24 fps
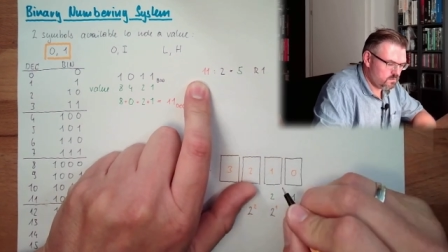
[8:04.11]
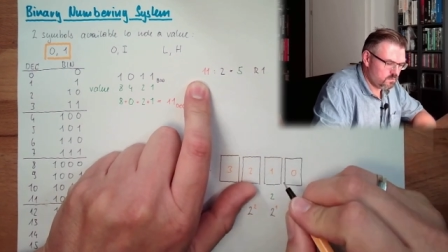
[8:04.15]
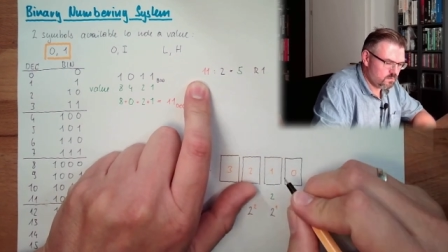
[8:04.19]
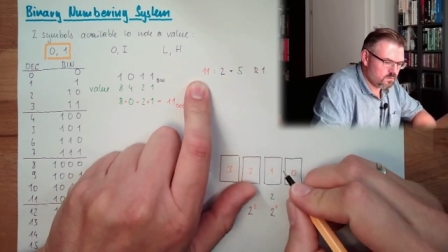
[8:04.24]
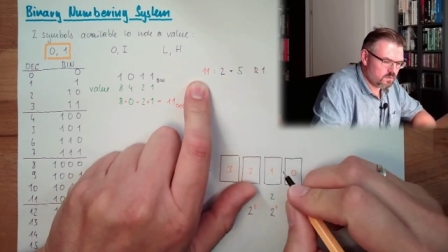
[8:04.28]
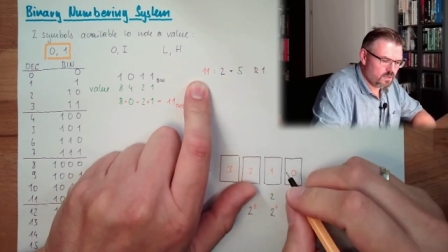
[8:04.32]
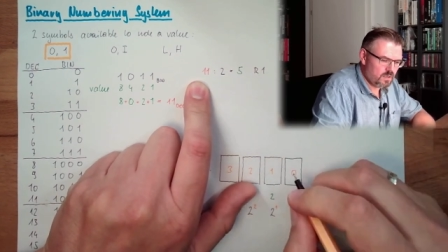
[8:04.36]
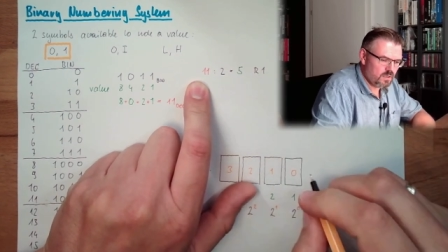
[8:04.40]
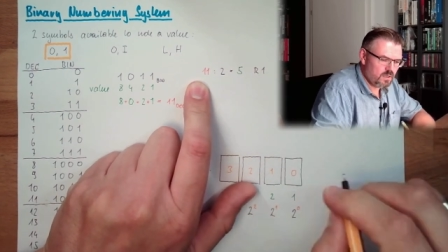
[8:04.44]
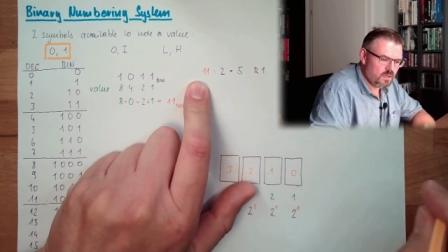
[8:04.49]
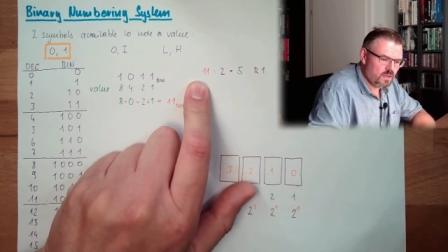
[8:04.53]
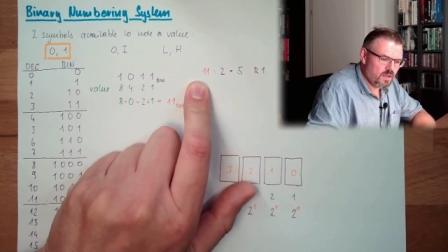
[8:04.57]

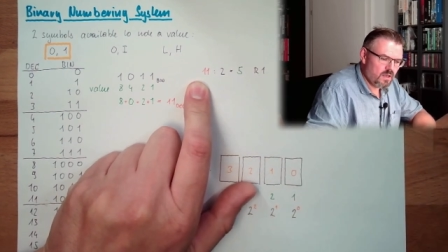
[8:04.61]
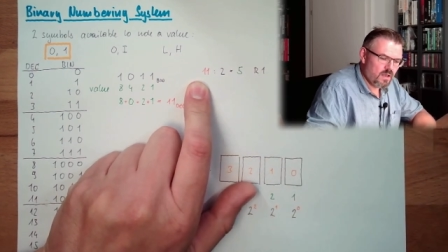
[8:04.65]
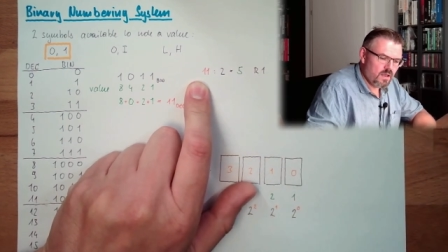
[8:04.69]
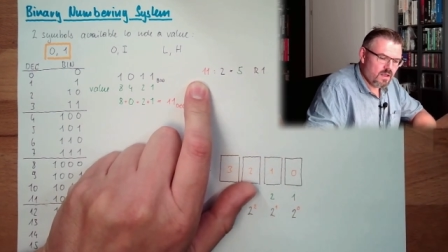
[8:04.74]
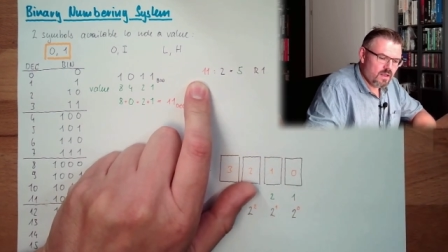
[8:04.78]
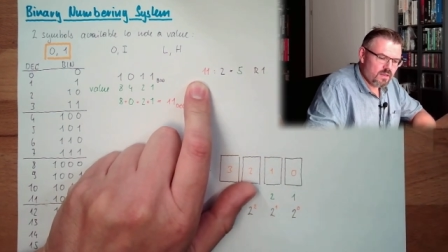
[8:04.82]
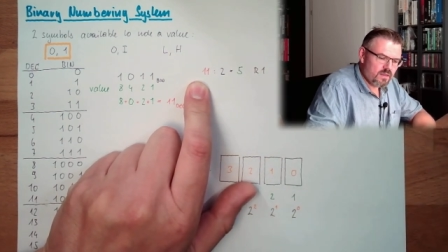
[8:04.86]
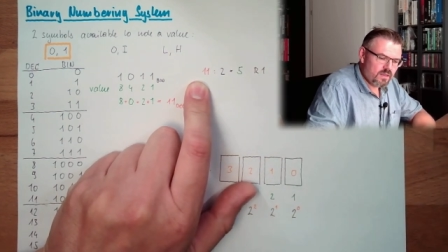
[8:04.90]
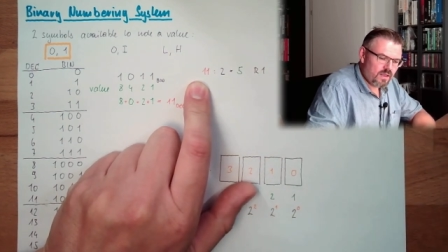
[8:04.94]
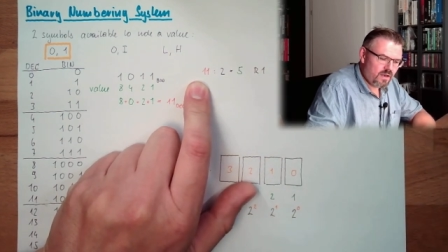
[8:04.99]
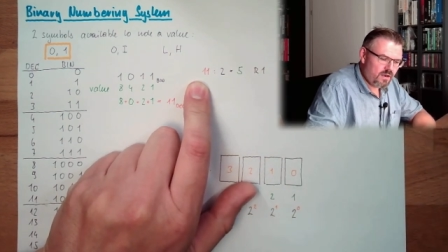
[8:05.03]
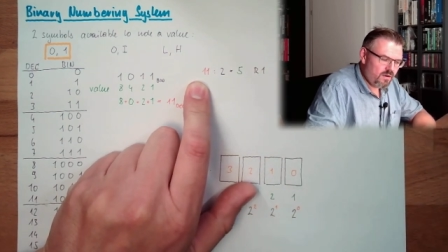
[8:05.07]
Okay?
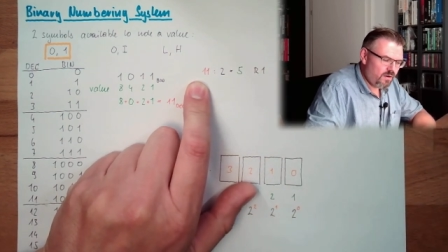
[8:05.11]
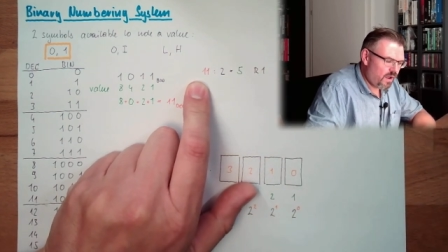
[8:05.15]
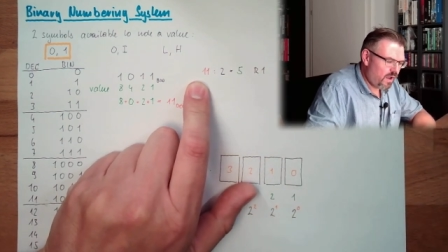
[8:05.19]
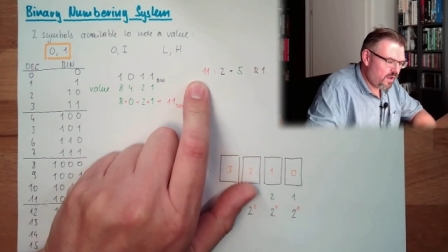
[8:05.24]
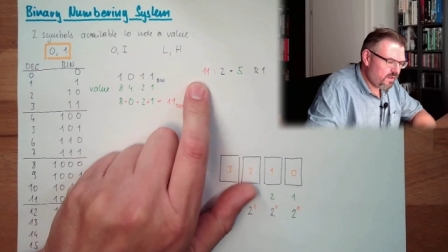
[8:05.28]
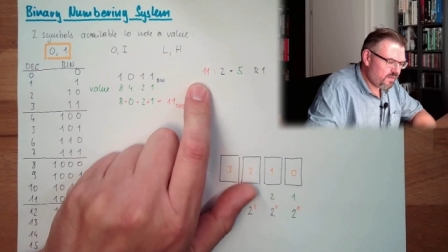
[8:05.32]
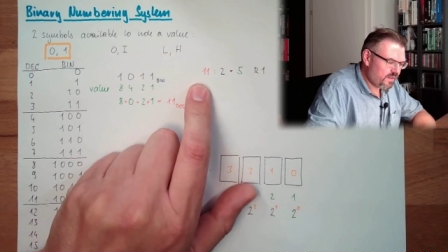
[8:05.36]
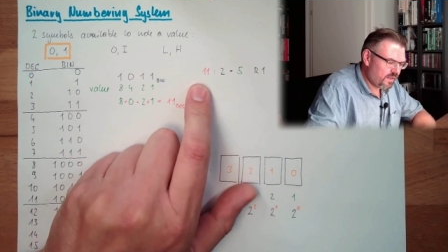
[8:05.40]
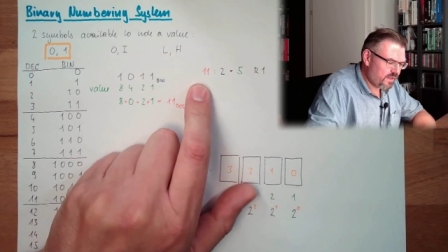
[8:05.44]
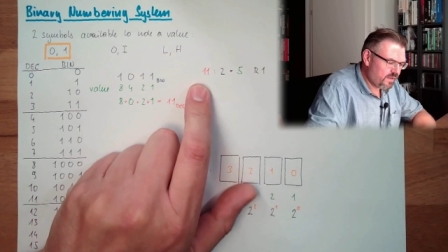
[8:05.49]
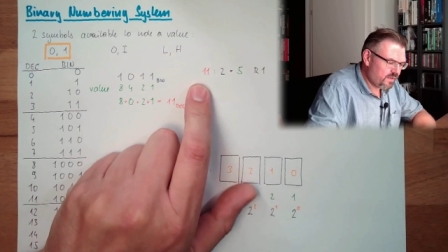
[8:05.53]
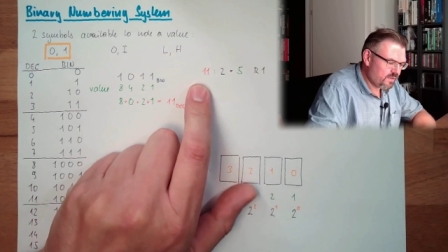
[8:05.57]
Then I
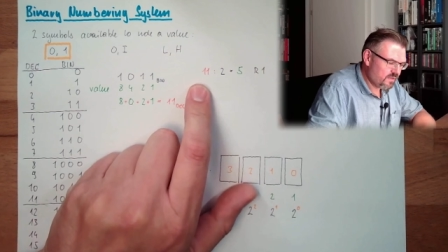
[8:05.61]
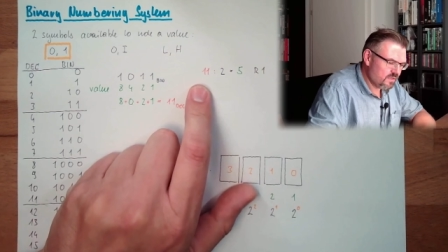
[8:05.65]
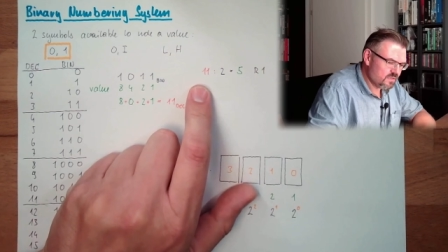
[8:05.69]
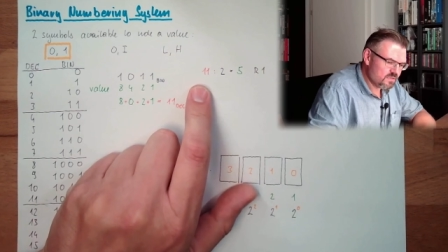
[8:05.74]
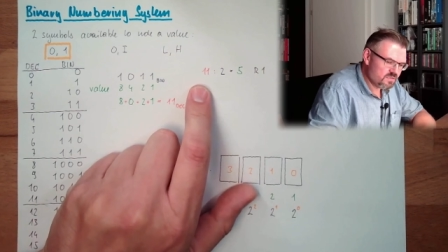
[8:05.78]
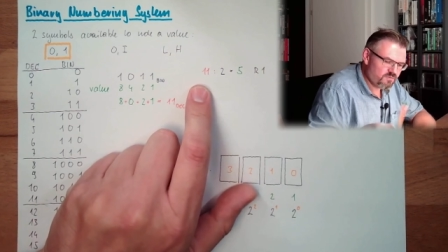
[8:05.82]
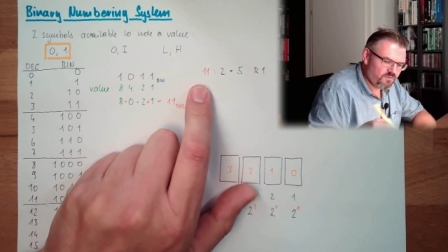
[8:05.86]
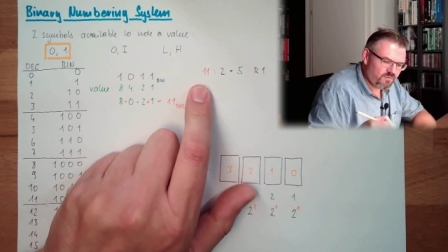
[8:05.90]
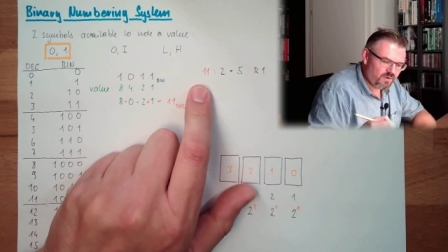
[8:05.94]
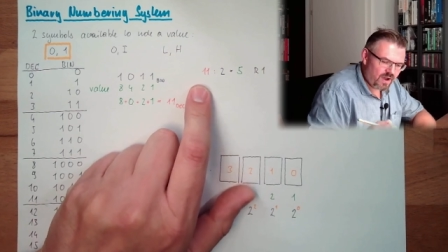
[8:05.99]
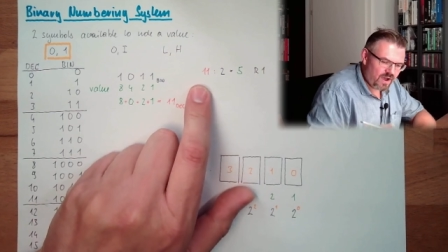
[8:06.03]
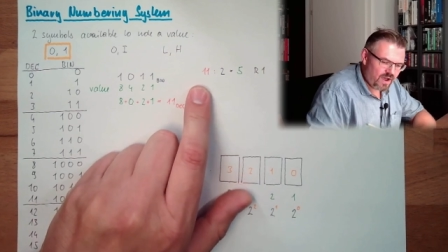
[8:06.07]
take
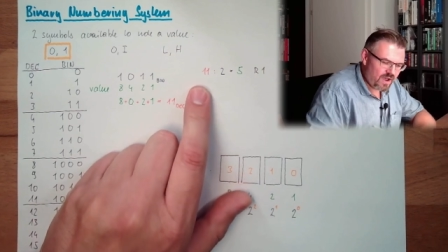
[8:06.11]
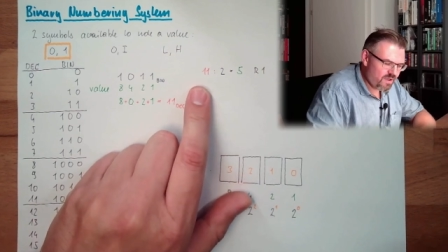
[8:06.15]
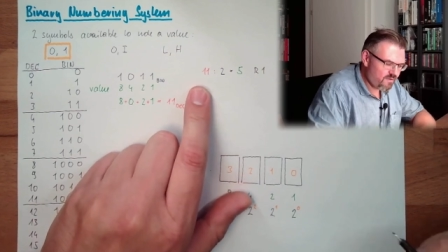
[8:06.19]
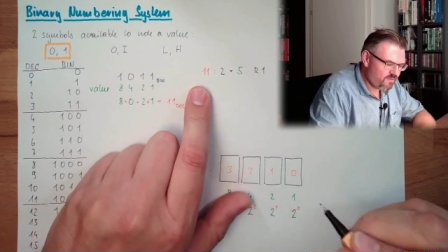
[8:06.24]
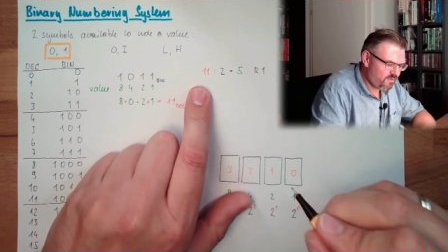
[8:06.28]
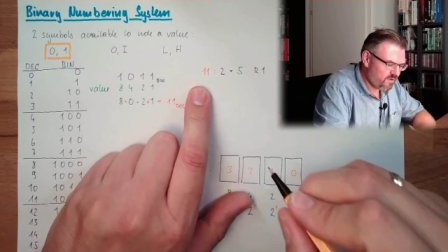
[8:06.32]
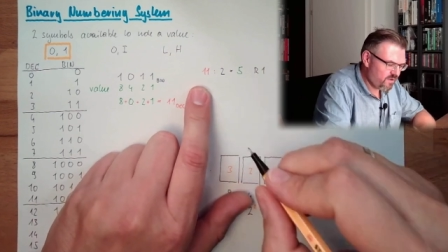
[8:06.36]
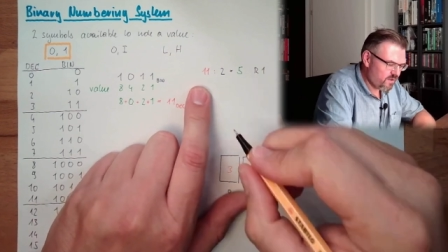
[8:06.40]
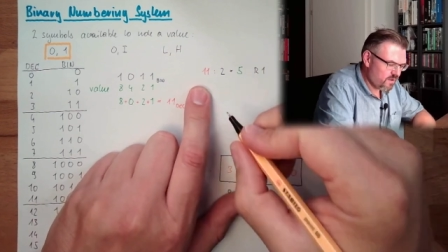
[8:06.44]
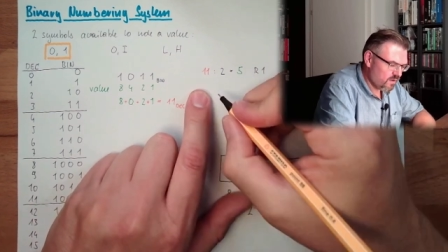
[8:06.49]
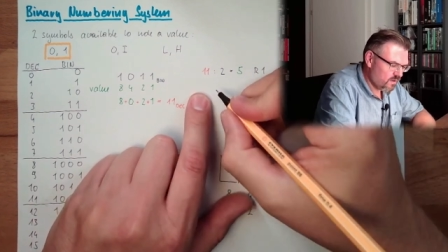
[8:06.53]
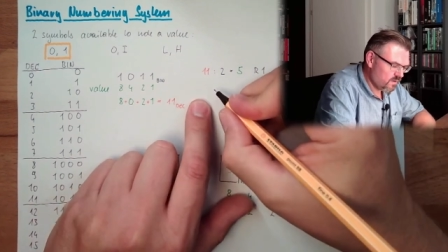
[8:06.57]
this 5
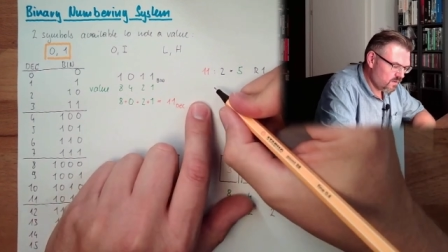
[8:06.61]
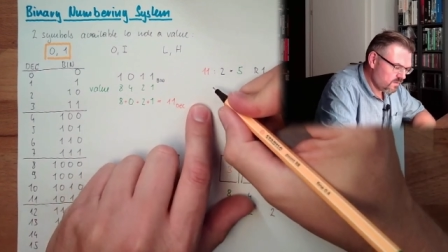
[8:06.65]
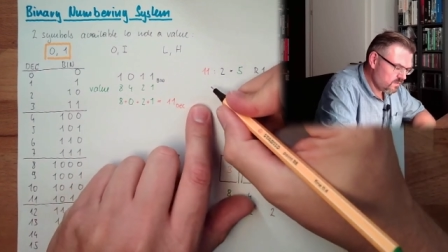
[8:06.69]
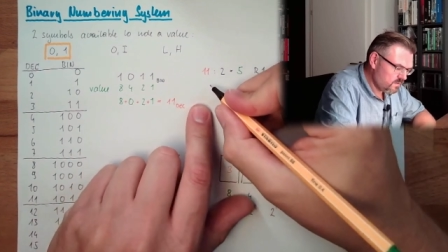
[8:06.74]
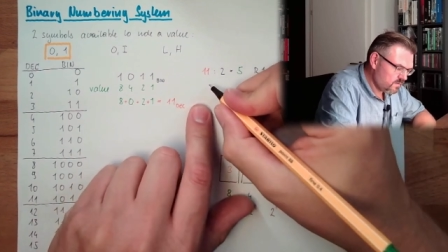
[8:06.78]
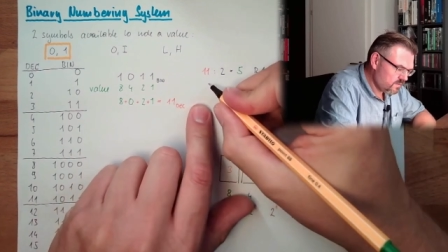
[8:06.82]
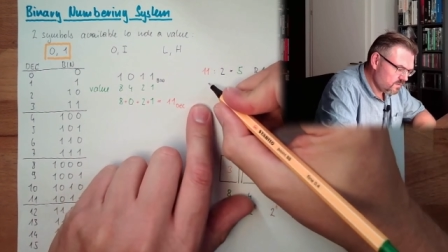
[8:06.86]
here.